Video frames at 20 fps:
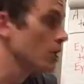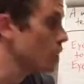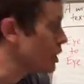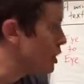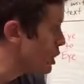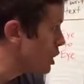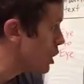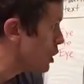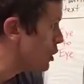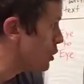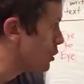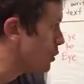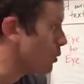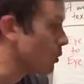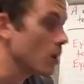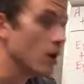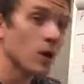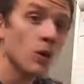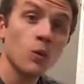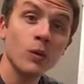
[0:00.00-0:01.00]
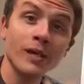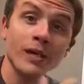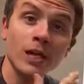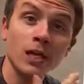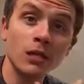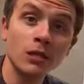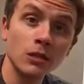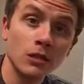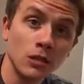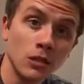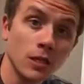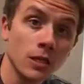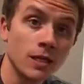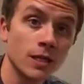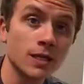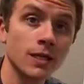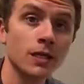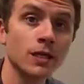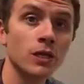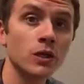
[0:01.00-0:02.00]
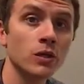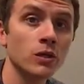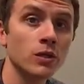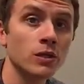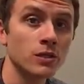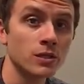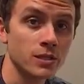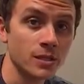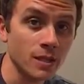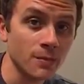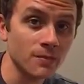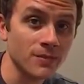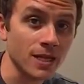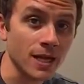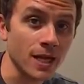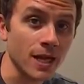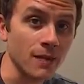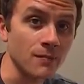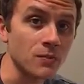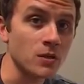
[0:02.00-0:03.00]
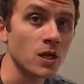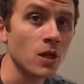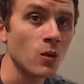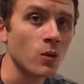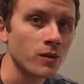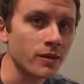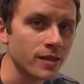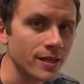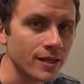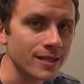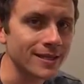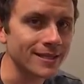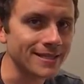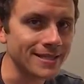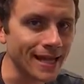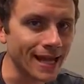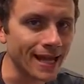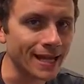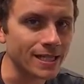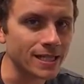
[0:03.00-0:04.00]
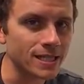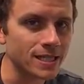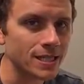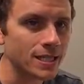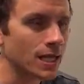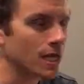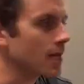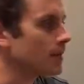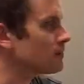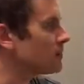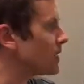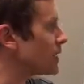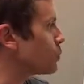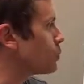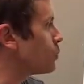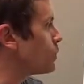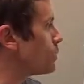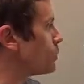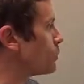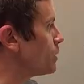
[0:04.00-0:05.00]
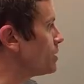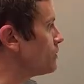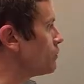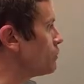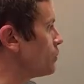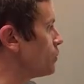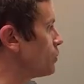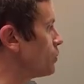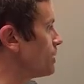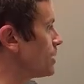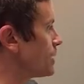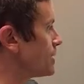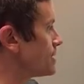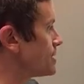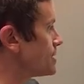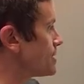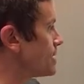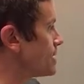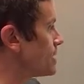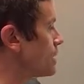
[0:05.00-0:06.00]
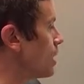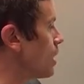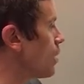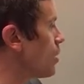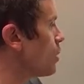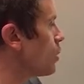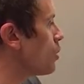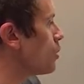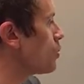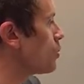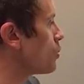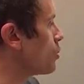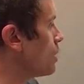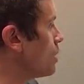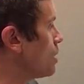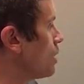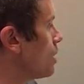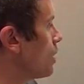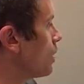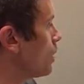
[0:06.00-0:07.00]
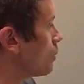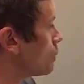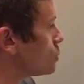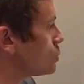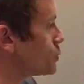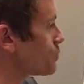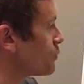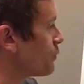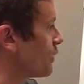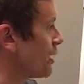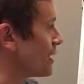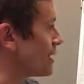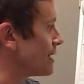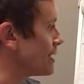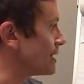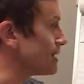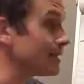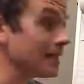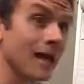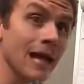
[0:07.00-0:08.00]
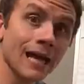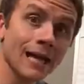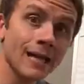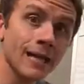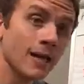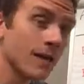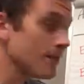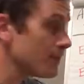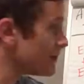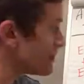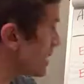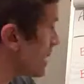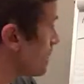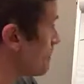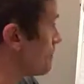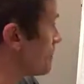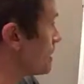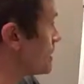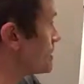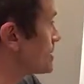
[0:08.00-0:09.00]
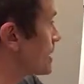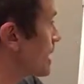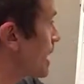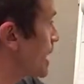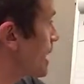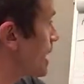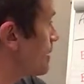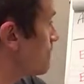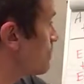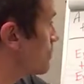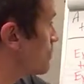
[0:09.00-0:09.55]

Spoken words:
No, we can look sometimes within the text. And when we do, we can see, oh, ultraviolet light, that means high